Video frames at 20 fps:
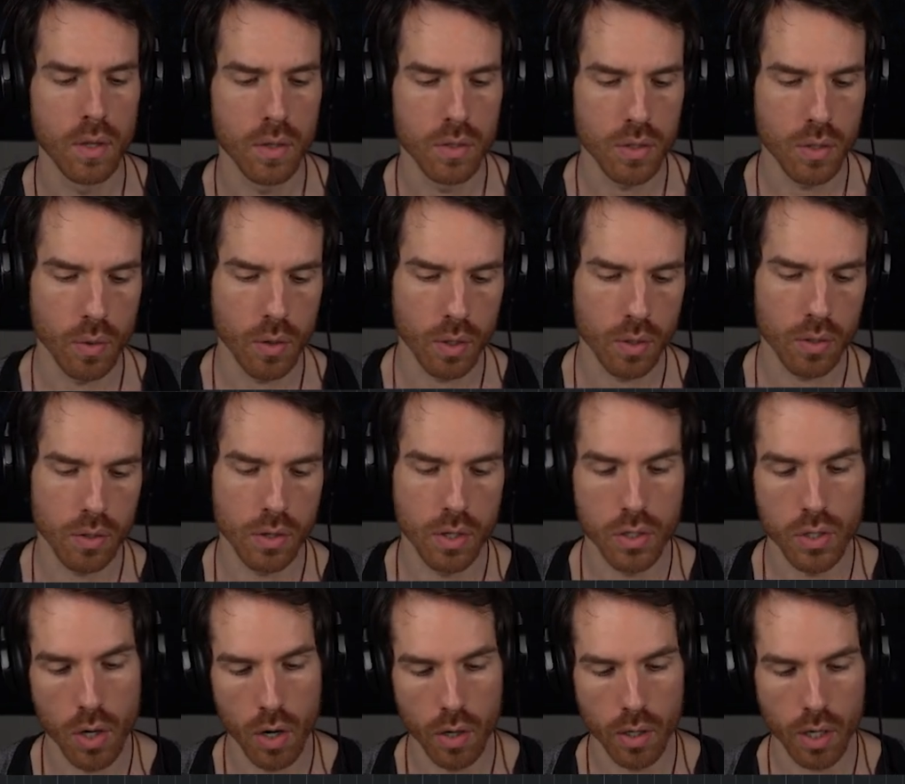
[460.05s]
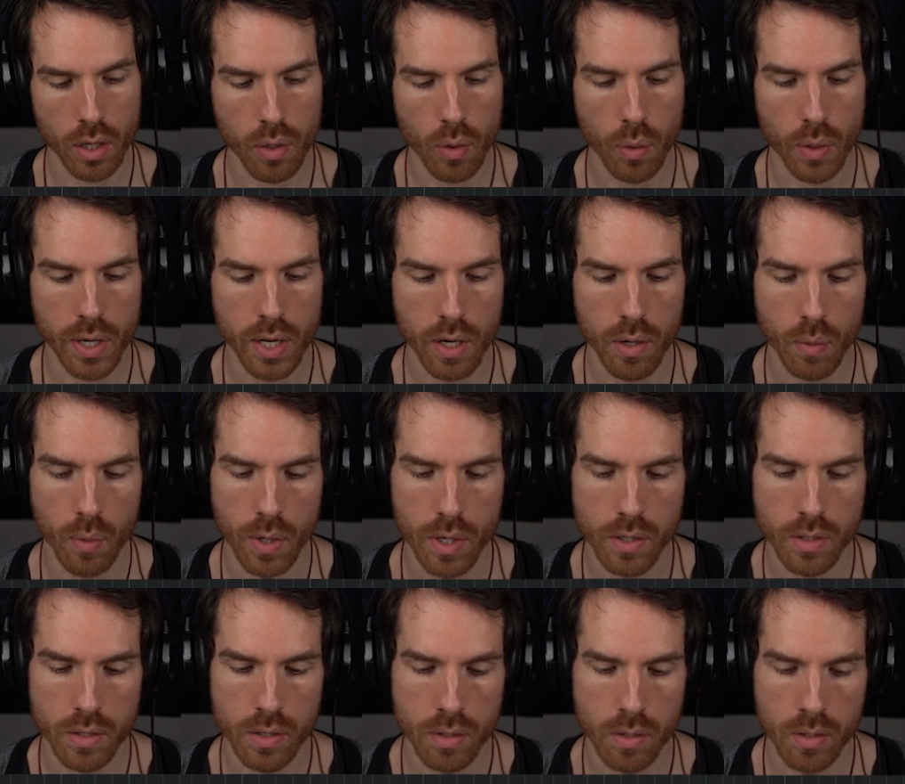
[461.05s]
So the target chord here
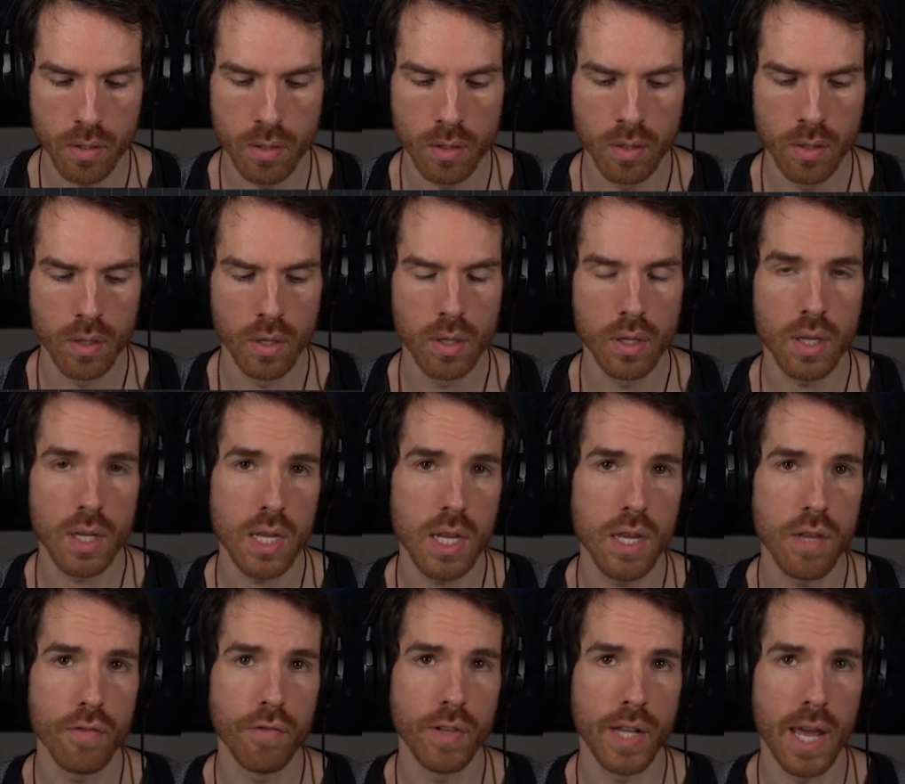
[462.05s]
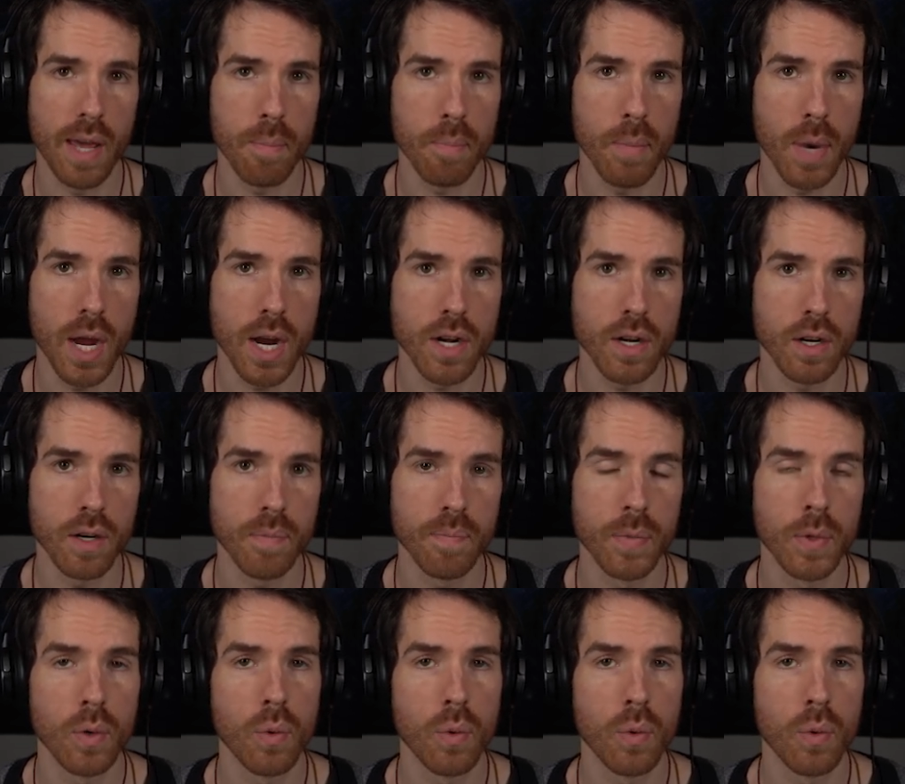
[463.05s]
was E flat minor.